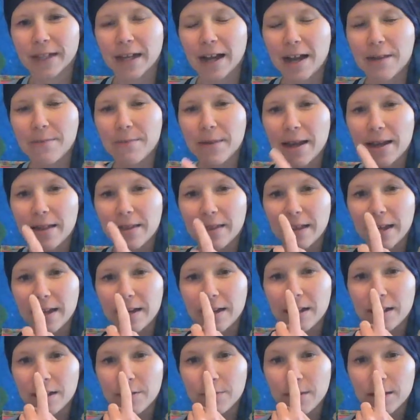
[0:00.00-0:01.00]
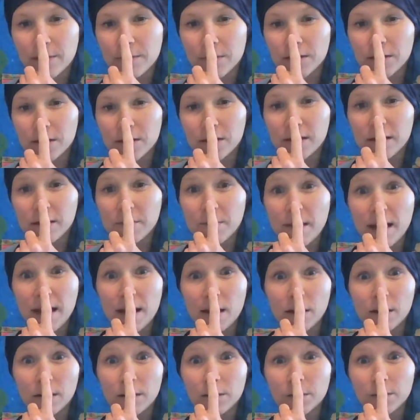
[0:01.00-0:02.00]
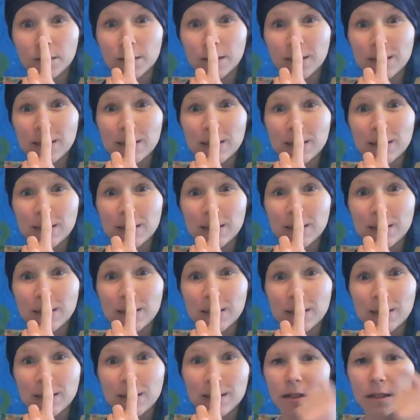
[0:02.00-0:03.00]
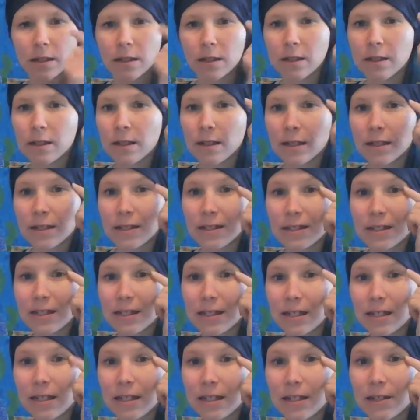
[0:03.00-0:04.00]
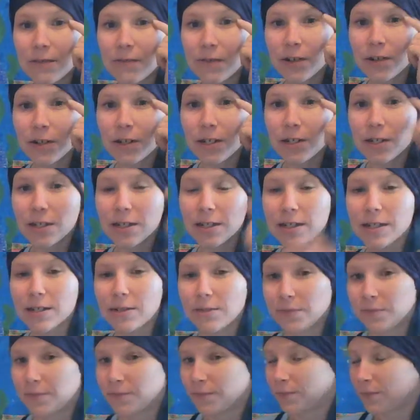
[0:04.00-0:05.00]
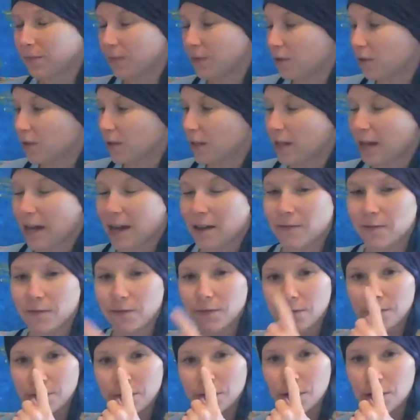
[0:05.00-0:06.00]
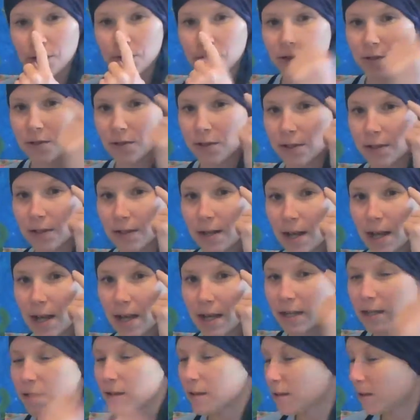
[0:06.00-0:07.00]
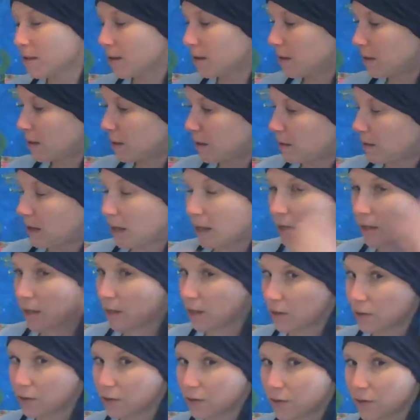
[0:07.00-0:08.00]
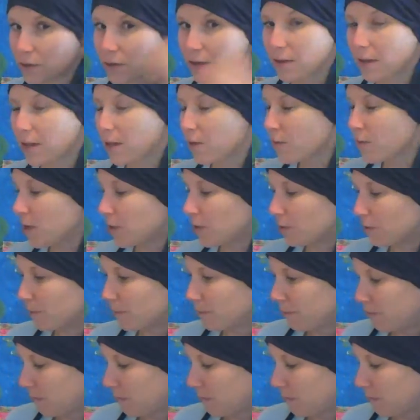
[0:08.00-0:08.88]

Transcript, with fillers: I bet they need to be able to smell really good and see very good. So they have noses and eyes and ears like we do.